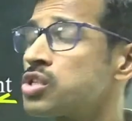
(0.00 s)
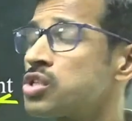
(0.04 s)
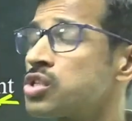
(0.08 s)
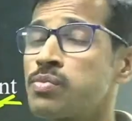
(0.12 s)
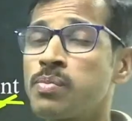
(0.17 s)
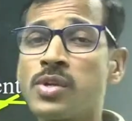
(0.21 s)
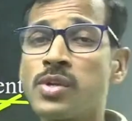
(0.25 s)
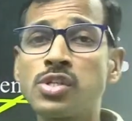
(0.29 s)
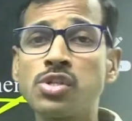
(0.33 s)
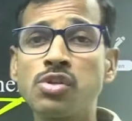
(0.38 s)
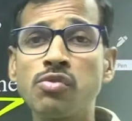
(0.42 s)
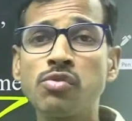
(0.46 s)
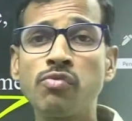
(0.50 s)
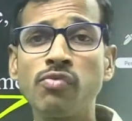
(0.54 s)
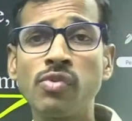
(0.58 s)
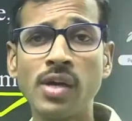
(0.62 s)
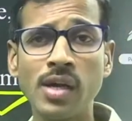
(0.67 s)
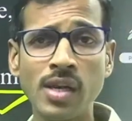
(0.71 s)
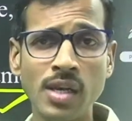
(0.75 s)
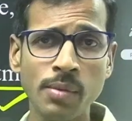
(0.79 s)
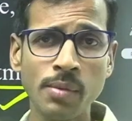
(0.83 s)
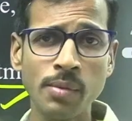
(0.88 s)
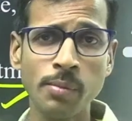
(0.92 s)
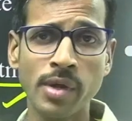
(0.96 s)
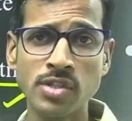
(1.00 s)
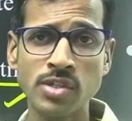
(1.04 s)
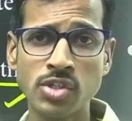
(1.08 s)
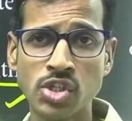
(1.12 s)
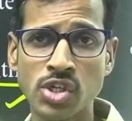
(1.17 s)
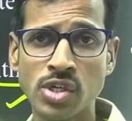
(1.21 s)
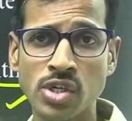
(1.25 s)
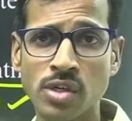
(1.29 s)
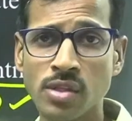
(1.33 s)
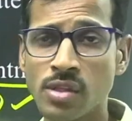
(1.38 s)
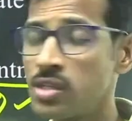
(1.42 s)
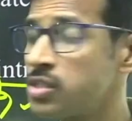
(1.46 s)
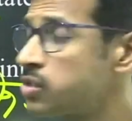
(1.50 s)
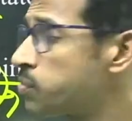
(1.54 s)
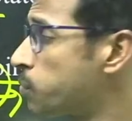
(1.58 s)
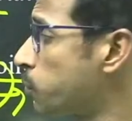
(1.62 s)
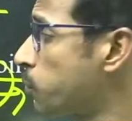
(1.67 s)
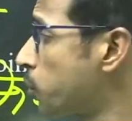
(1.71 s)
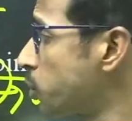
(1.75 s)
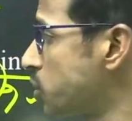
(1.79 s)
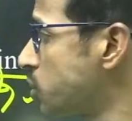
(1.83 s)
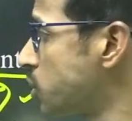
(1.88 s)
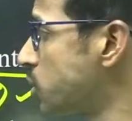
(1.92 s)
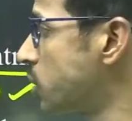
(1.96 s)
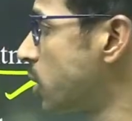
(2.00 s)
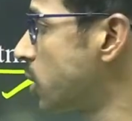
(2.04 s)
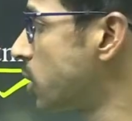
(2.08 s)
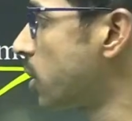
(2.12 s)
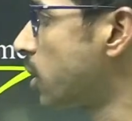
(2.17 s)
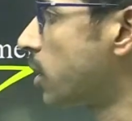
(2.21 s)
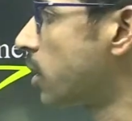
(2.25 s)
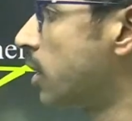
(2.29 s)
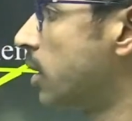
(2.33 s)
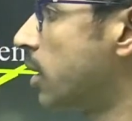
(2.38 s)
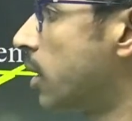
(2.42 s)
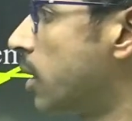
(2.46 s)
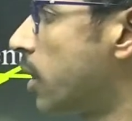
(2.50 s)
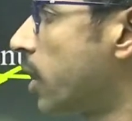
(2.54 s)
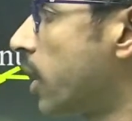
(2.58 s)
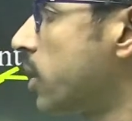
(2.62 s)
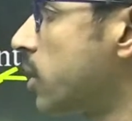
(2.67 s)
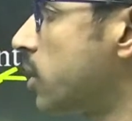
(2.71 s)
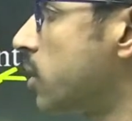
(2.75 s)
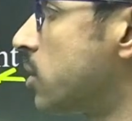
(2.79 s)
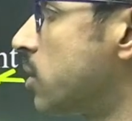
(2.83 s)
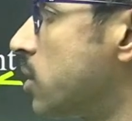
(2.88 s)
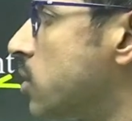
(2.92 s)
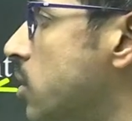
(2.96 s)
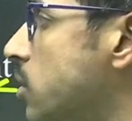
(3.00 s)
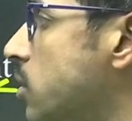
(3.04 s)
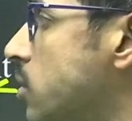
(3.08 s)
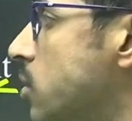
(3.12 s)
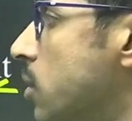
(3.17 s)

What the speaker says: specifically mentioned this procedure, right? This is